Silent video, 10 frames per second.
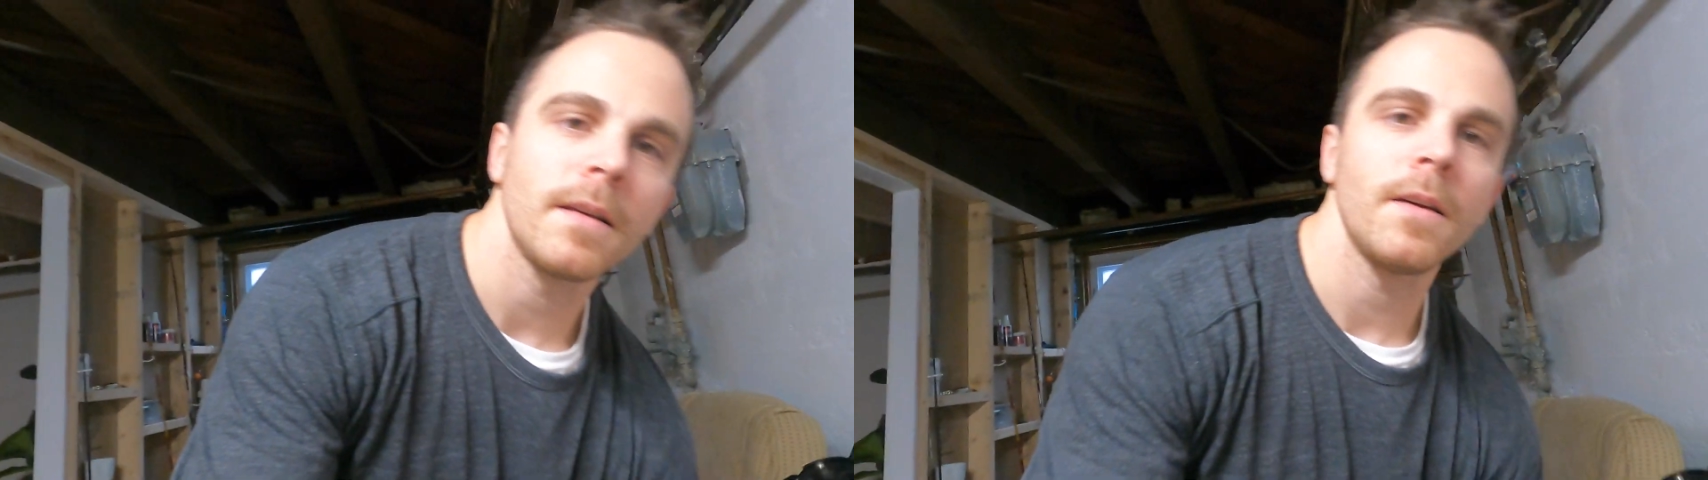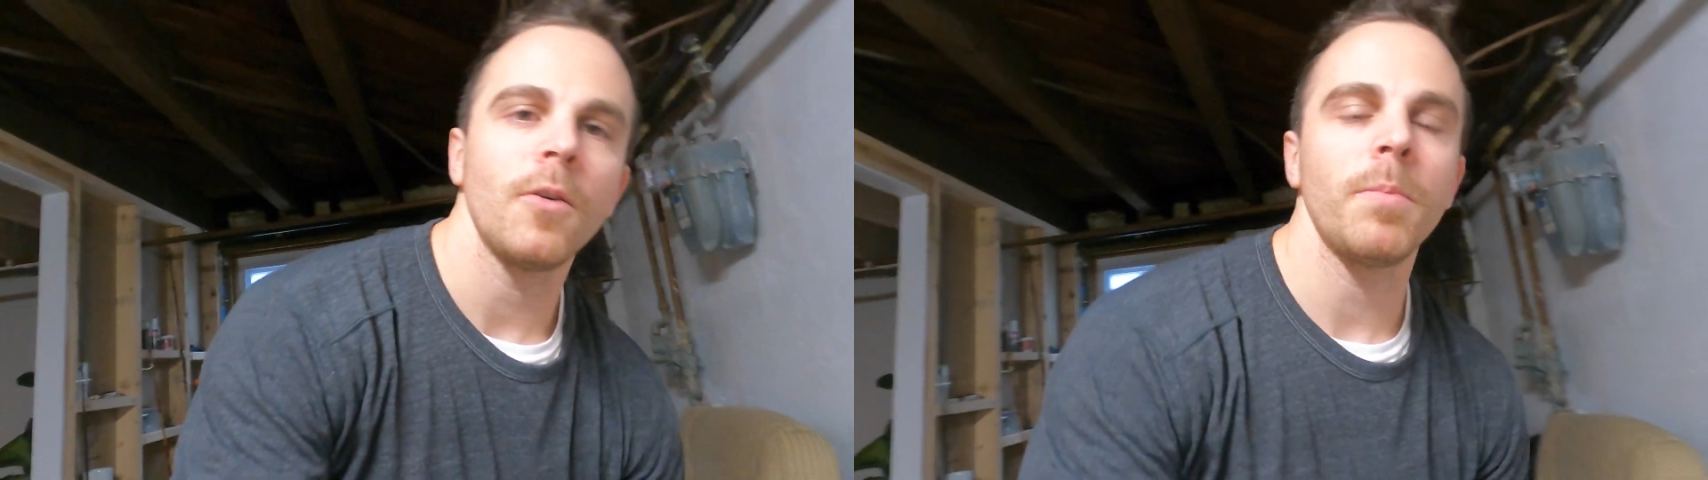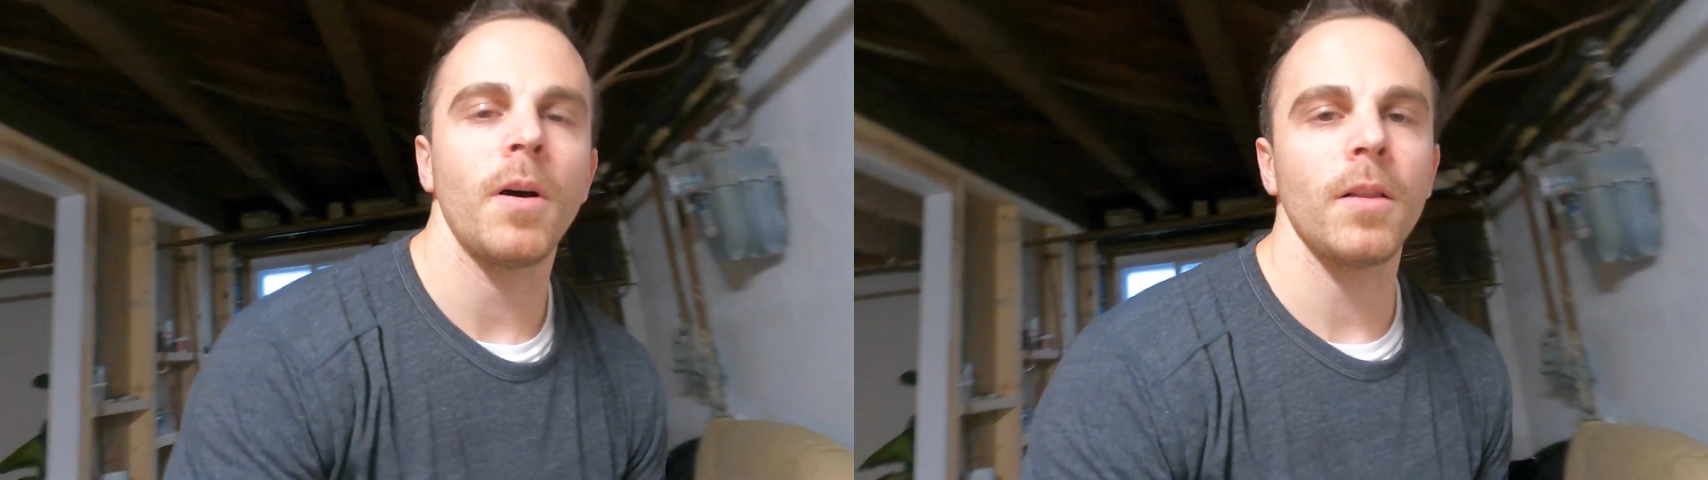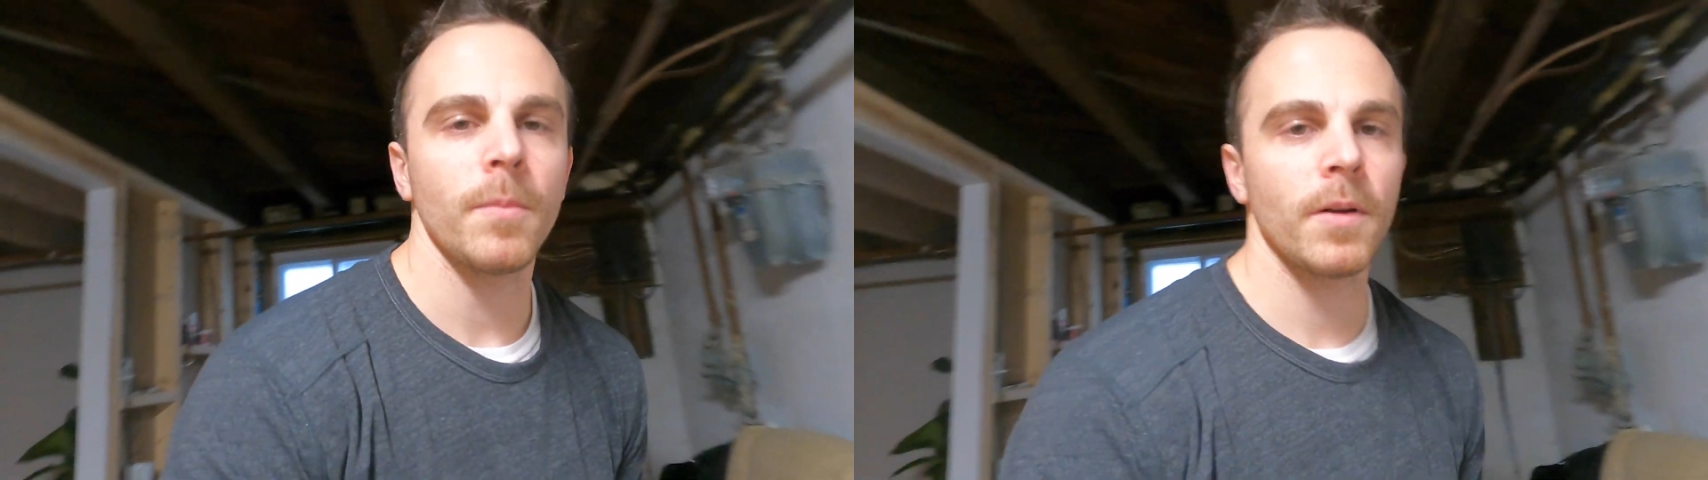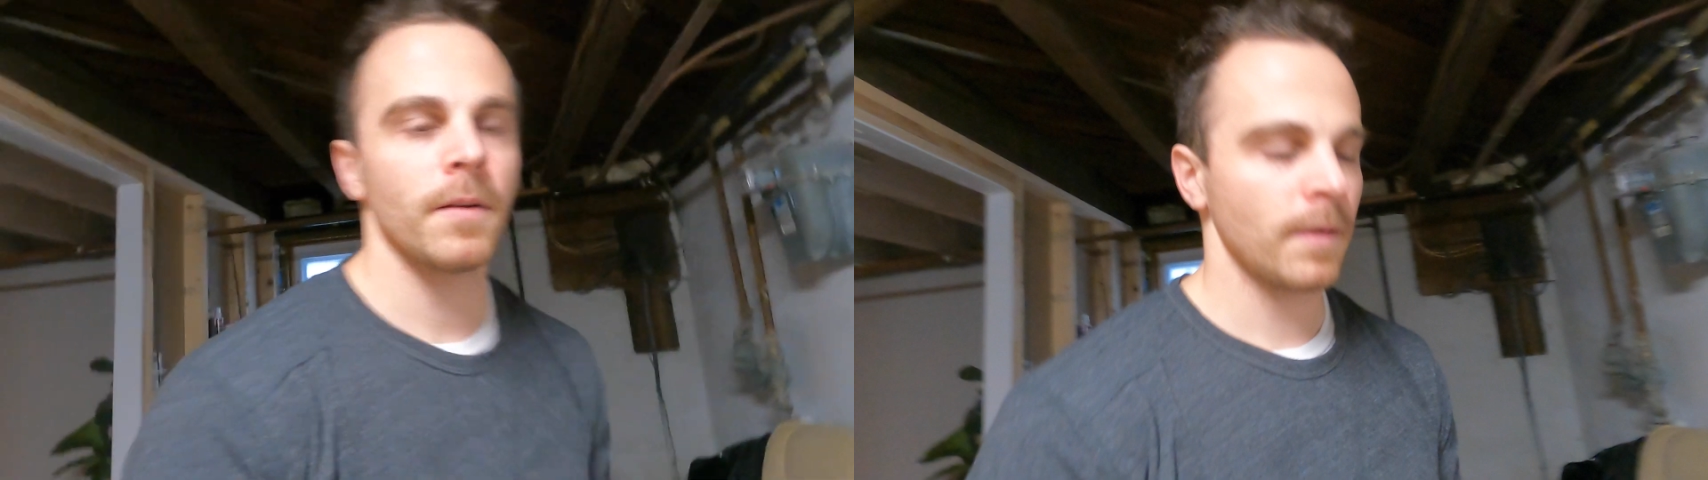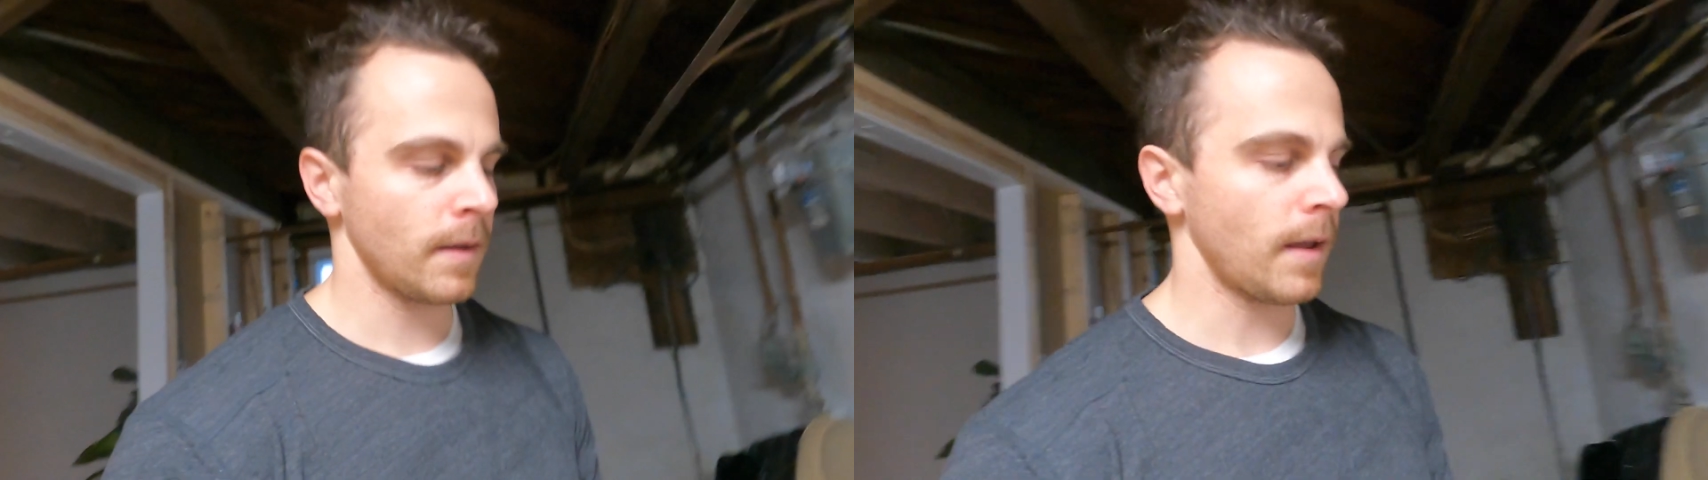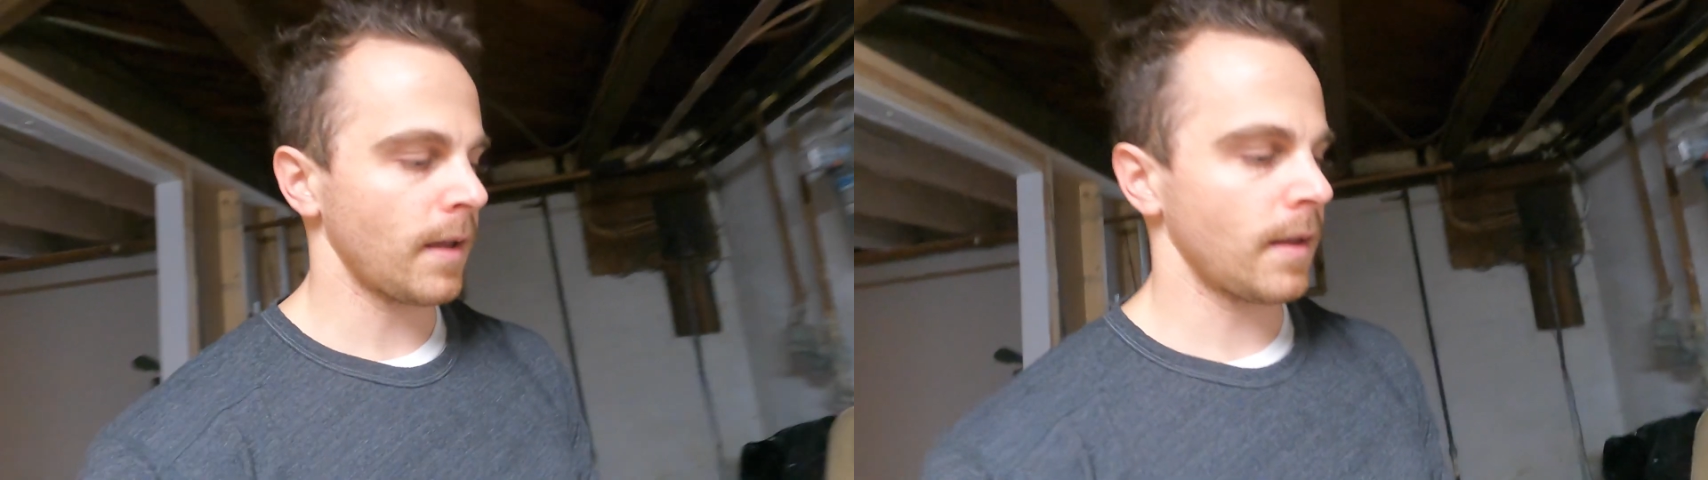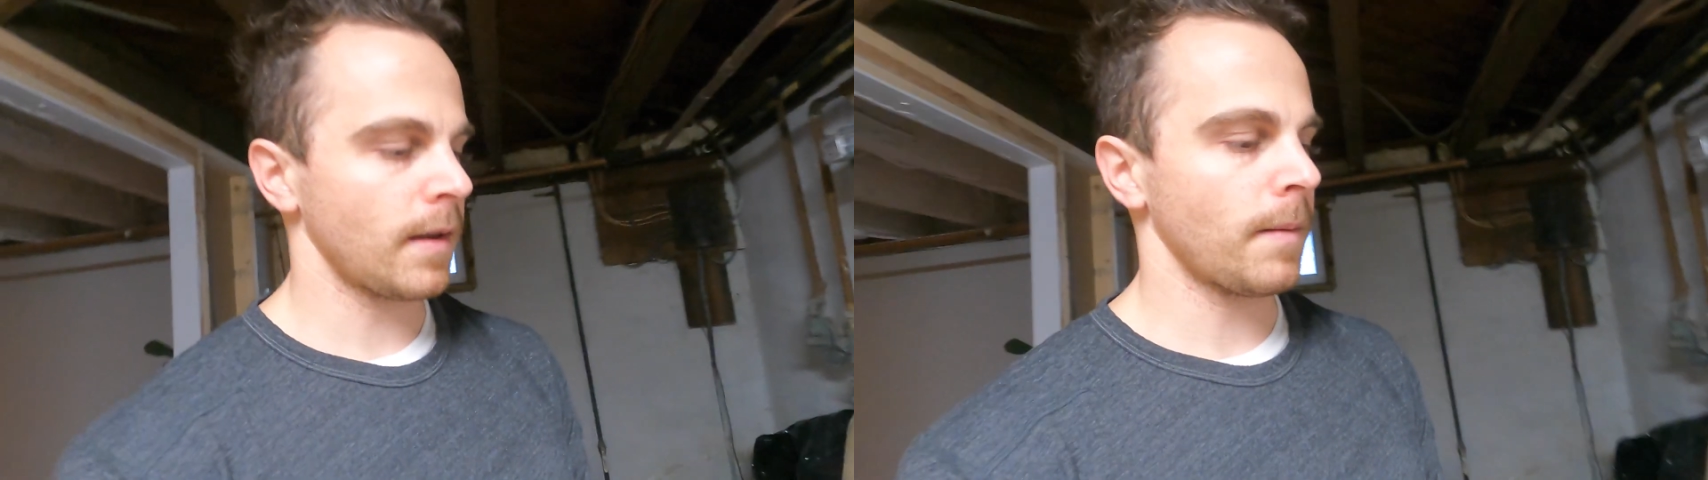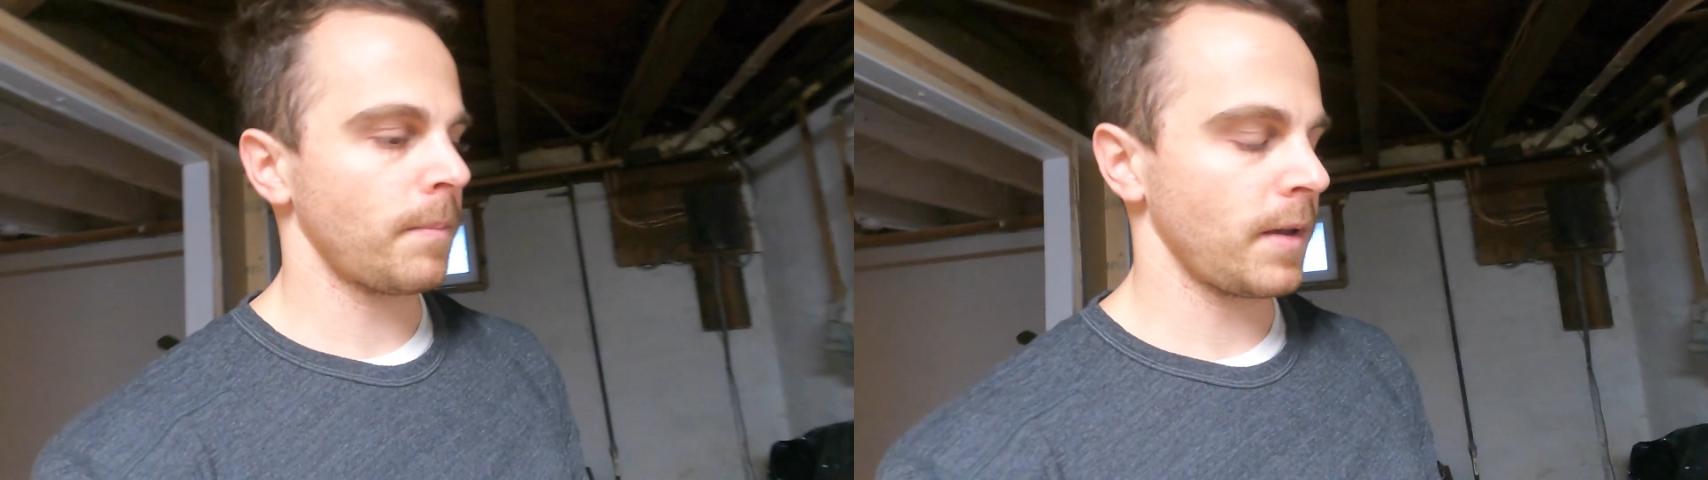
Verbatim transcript: copolymer, and I'm